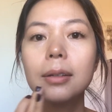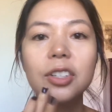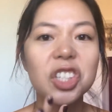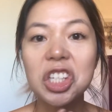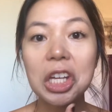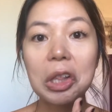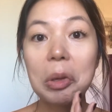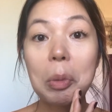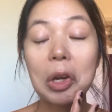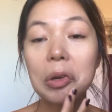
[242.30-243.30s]
just slightly
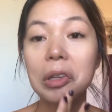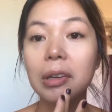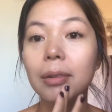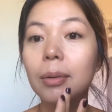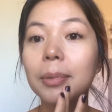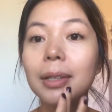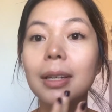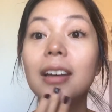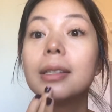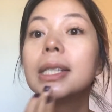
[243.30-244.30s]
better than it normally
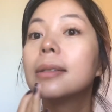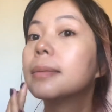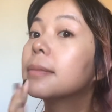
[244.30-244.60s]
does.